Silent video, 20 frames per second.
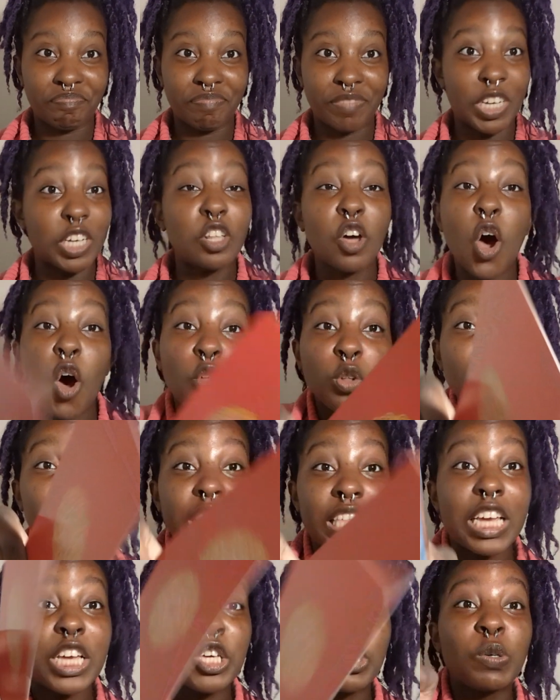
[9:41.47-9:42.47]
You're the only
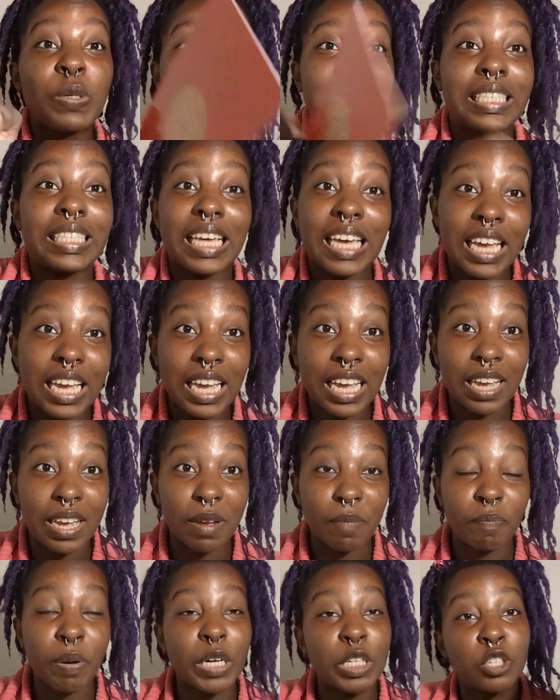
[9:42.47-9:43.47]
thing you
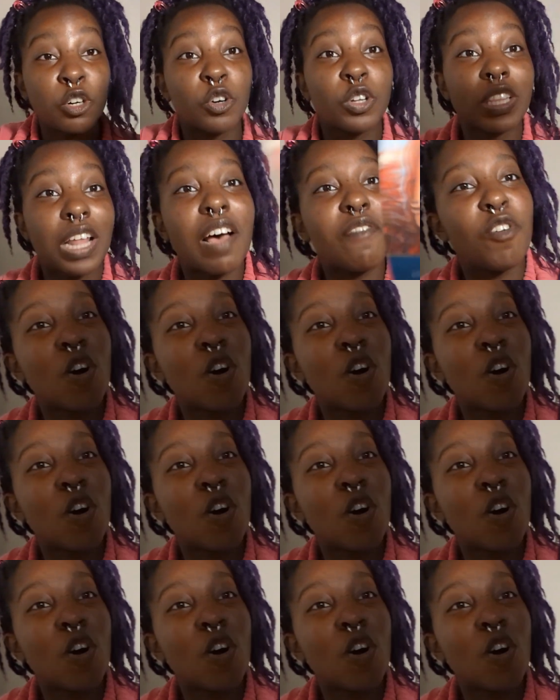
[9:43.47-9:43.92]
see. Put your love